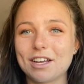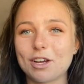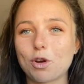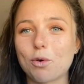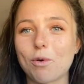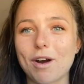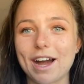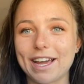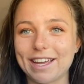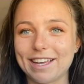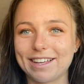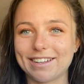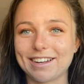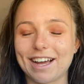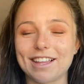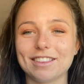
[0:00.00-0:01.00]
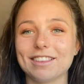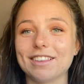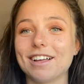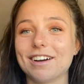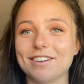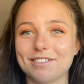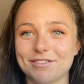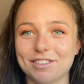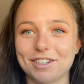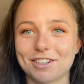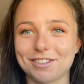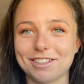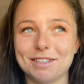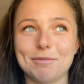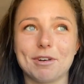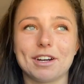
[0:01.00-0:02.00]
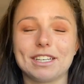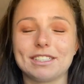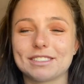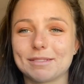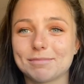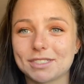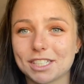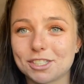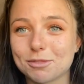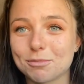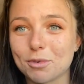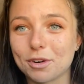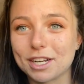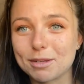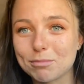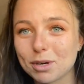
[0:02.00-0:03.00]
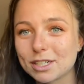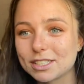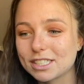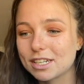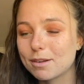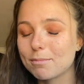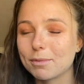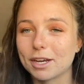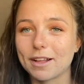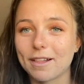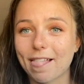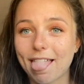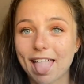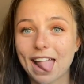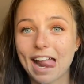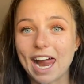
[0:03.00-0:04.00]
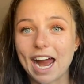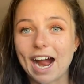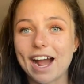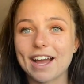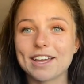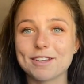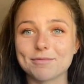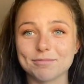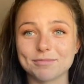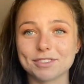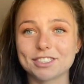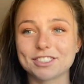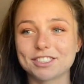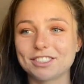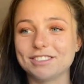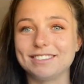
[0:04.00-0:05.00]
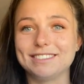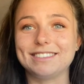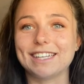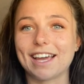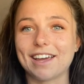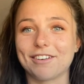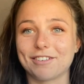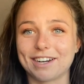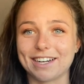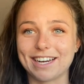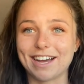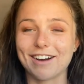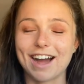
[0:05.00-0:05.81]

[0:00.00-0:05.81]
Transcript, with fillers: quiet. I love the early mornings. I'm such a morning person, but I am dead right now.